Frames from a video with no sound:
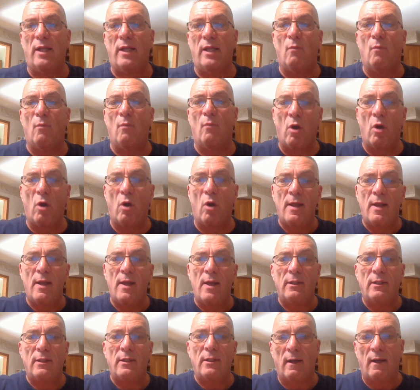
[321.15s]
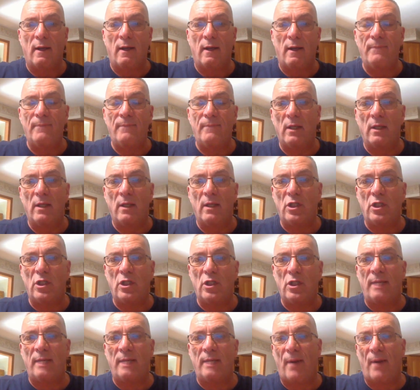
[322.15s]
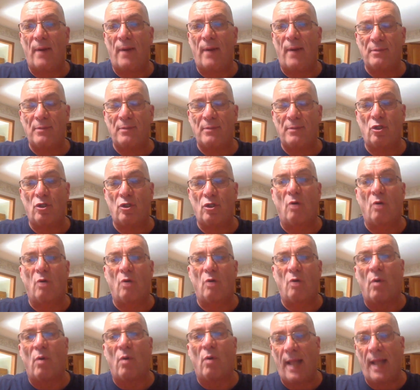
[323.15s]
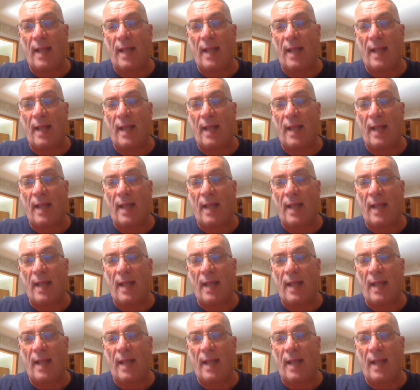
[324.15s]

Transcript: More uh, sun perhaps as you go north,